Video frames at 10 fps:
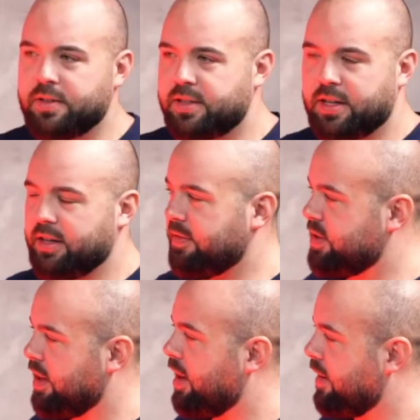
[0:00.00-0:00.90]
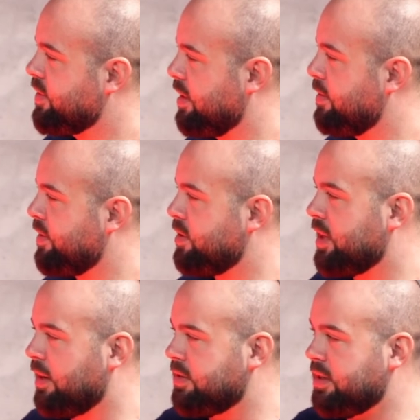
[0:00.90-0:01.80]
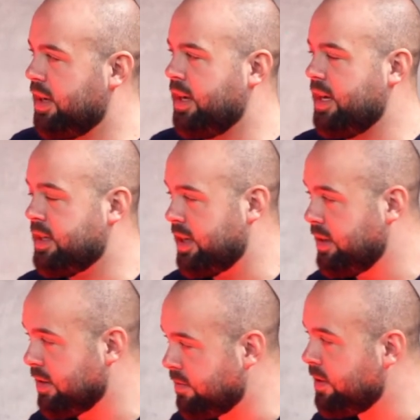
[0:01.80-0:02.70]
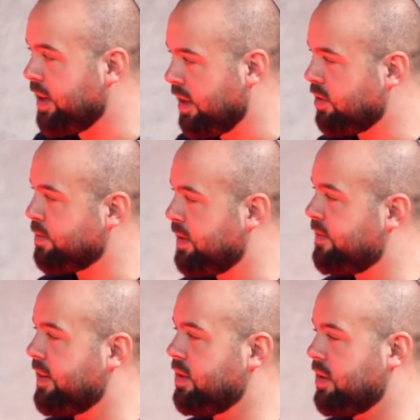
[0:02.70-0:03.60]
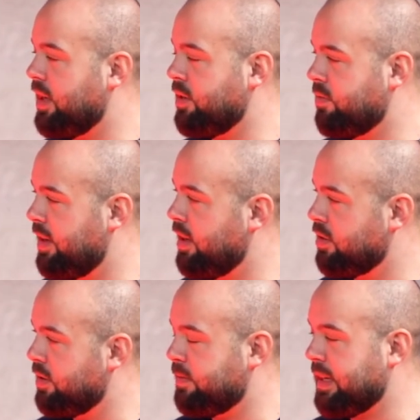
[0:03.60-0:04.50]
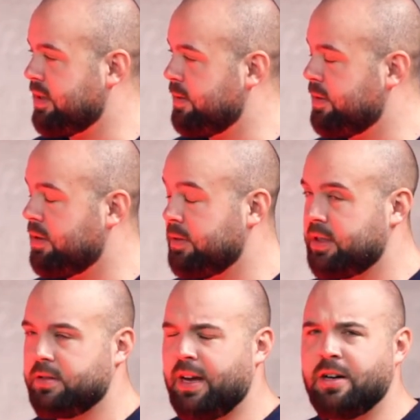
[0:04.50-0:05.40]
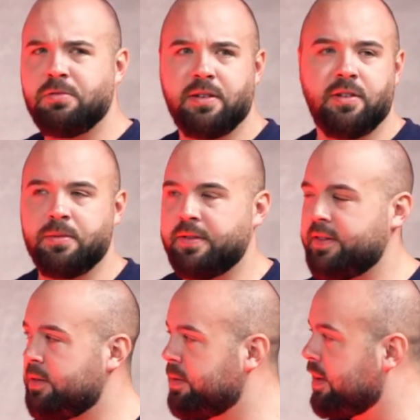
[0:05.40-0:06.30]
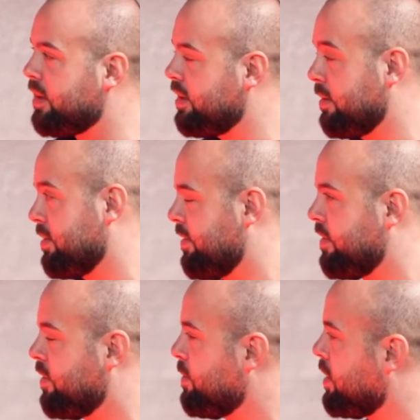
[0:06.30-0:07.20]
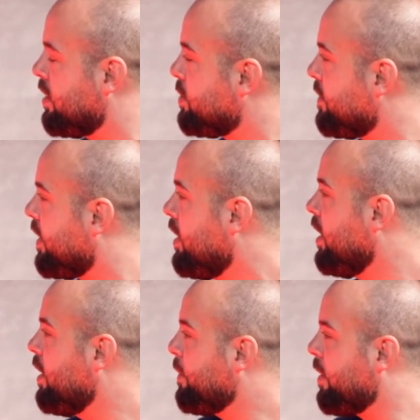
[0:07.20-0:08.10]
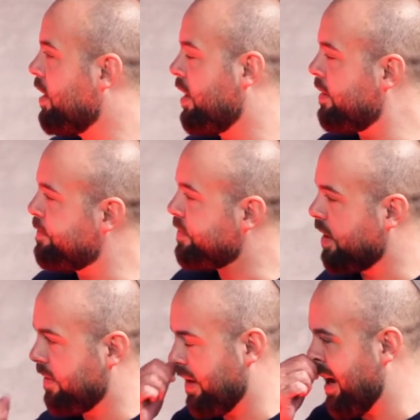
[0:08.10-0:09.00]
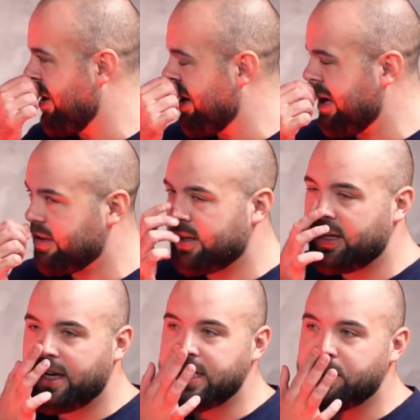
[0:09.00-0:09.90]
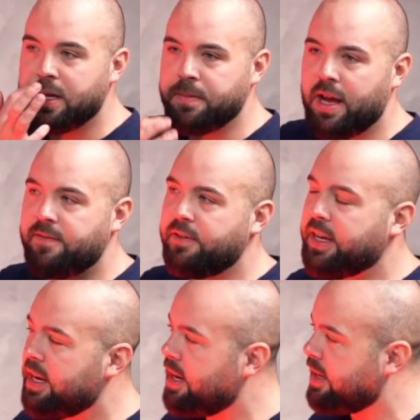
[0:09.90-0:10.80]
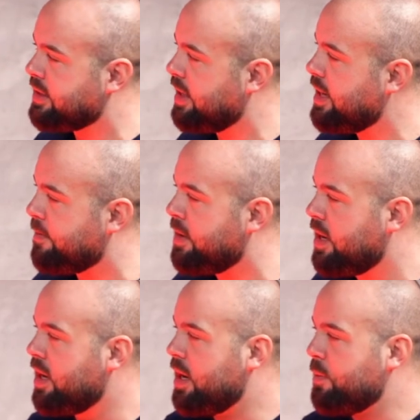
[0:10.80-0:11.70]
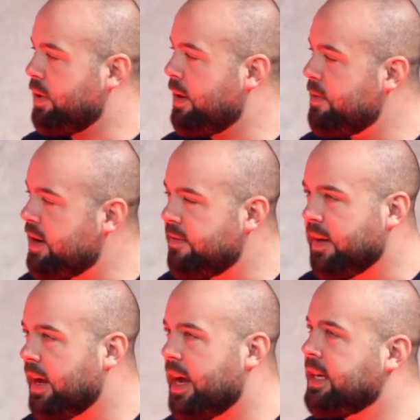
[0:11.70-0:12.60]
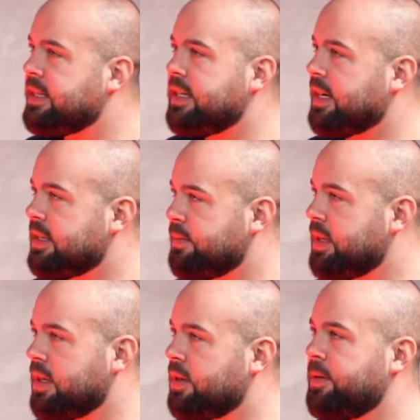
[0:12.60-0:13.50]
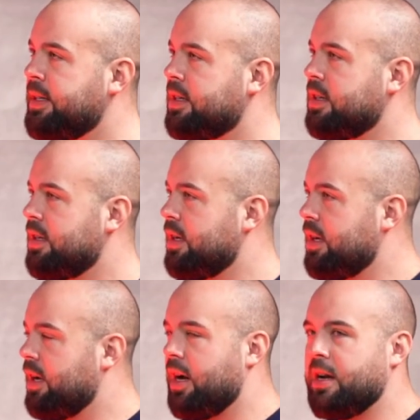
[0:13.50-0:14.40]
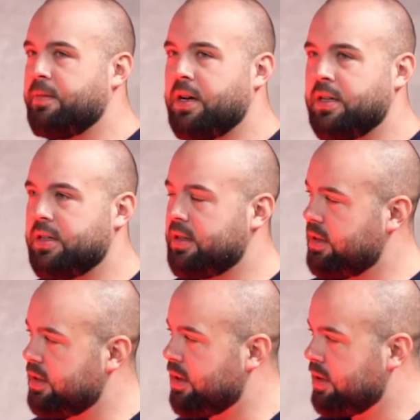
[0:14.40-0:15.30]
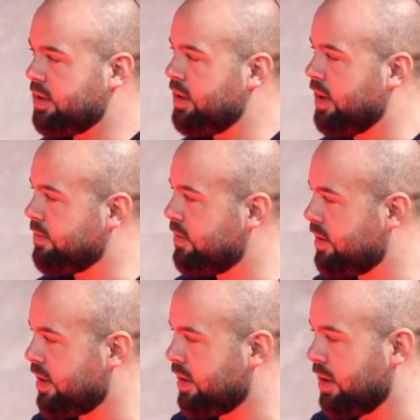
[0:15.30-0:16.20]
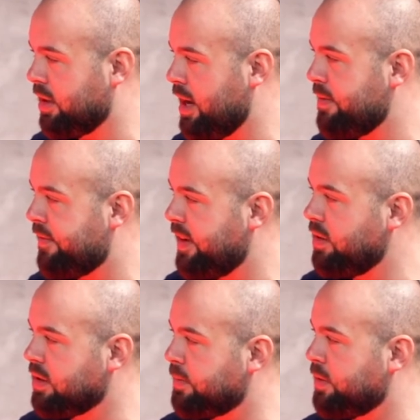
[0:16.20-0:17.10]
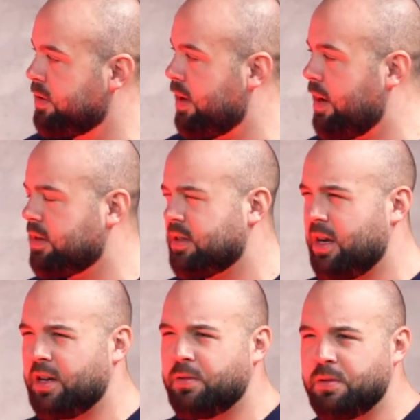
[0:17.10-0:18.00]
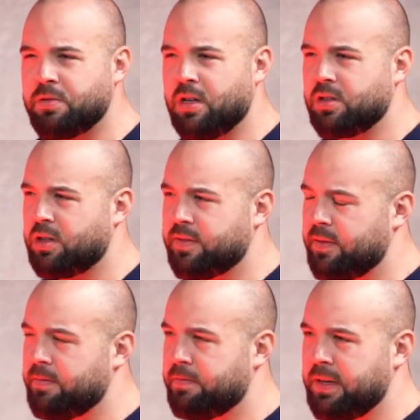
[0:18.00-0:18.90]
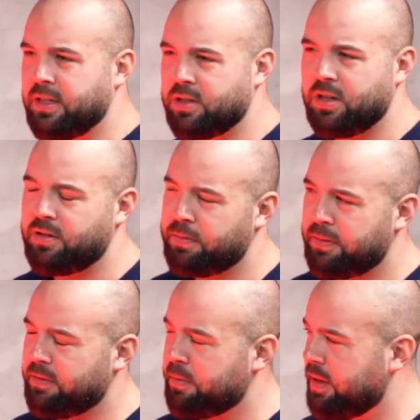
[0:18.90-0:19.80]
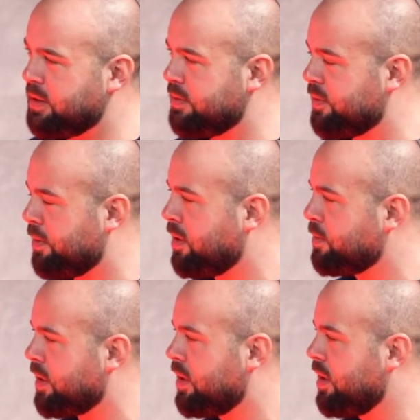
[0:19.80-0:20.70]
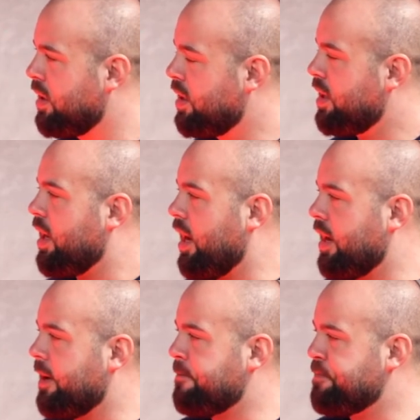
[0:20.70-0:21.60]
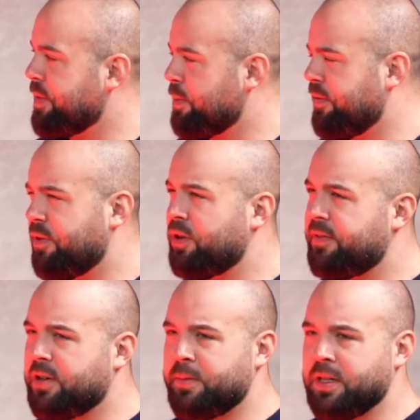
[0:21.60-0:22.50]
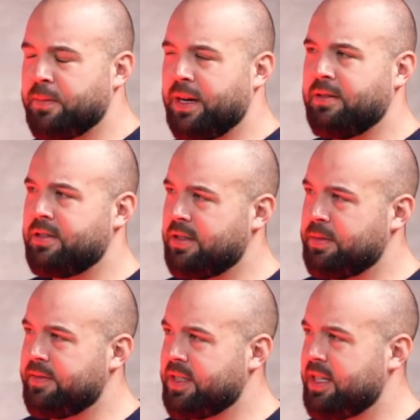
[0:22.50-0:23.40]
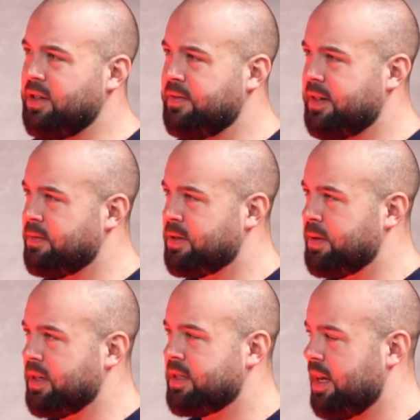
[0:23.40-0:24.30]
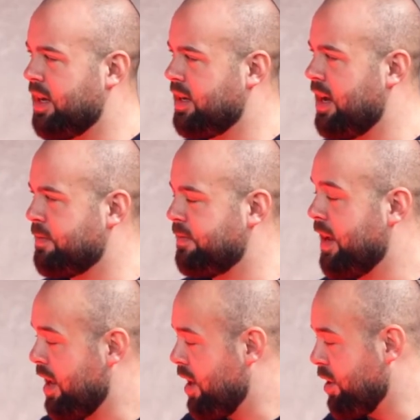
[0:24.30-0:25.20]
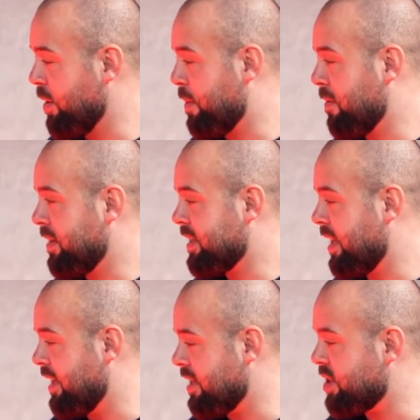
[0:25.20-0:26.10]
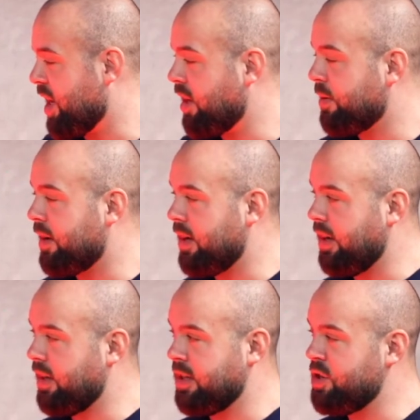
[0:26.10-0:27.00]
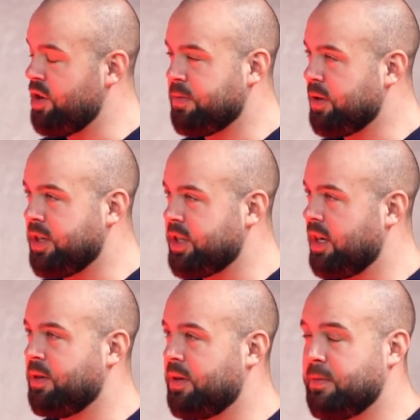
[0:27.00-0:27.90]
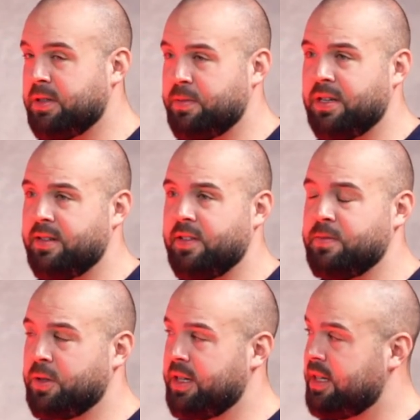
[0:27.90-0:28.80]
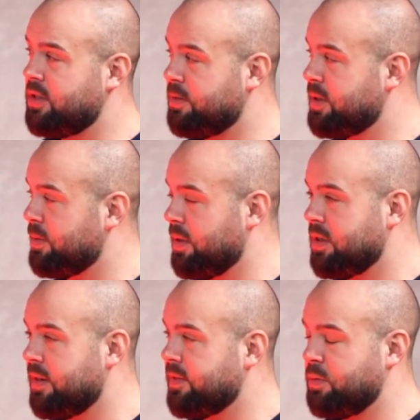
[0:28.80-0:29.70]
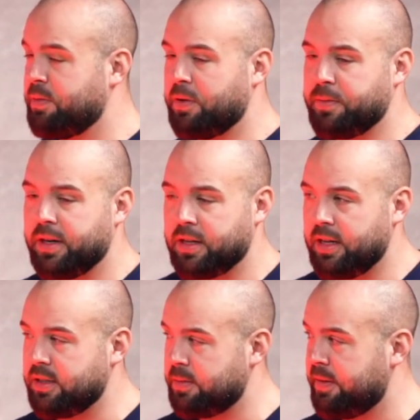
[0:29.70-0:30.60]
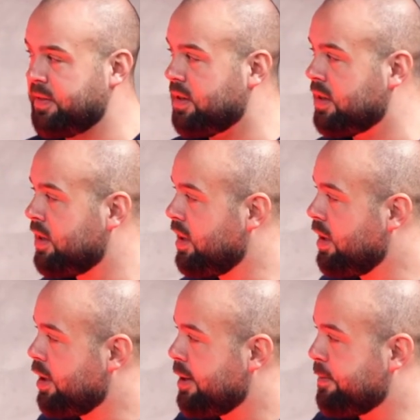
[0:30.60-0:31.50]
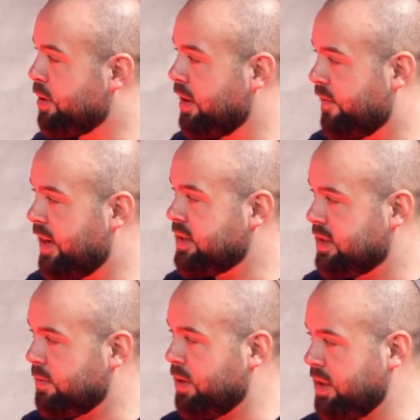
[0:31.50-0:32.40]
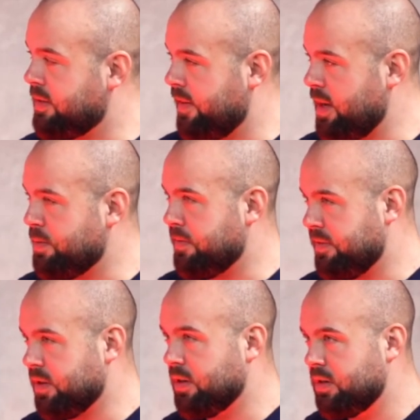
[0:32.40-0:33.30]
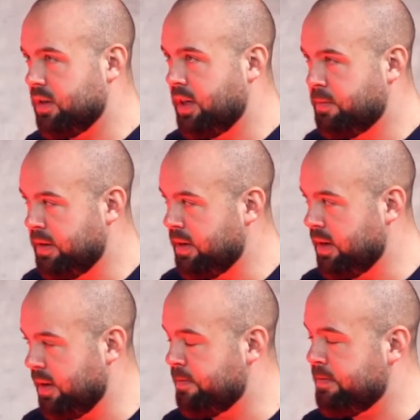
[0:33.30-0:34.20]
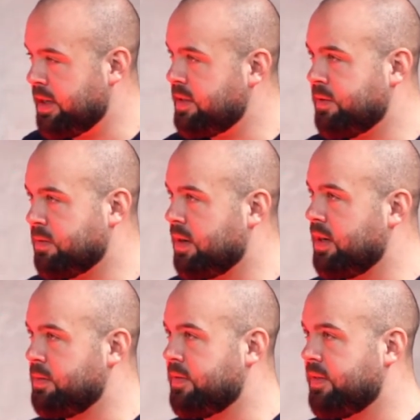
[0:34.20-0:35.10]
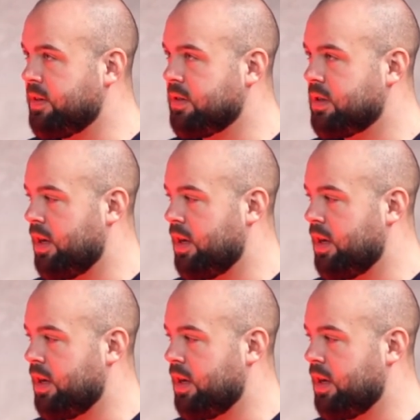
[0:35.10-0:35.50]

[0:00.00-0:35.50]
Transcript: I've said and I've seen, I have seen him a few times. He, he seems a really good midfielder uh, he's really good at passing the ball, which helps if you're a midfield player, helps if you're a footballer, to be fair. But um, I, the thing is with him, every year I see him, we're limited him for like 80, 90 million quid. oh, and I'm like, you know, a great midfielder, but because uh, I know there was a lot of talk of him being sort of the re replacement for Pogba. Um, but 44 million pounds seems a bit of a steal for him, to be honest. I, I, the only problem I'd say is January. There's no money in January. I'd be surprised if there's money next summer, to be honest. Obviously, we spoke about the Glazers before. But if that's what he's available for, he'd be a massive upgrade in midfield.